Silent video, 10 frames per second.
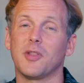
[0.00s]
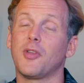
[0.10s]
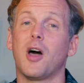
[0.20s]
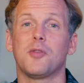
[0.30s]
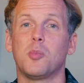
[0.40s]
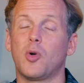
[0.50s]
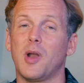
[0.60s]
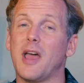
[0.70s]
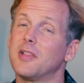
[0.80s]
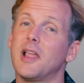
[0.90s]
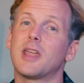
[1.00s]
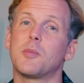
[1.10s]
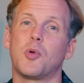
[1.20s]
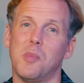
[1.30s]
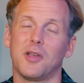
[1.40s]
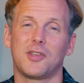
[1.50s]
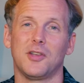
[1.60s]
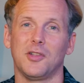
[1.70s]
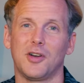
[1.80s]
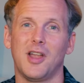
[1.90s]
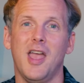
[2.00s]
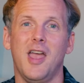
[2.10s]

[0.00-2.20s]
and it's often more athletic, more muscular.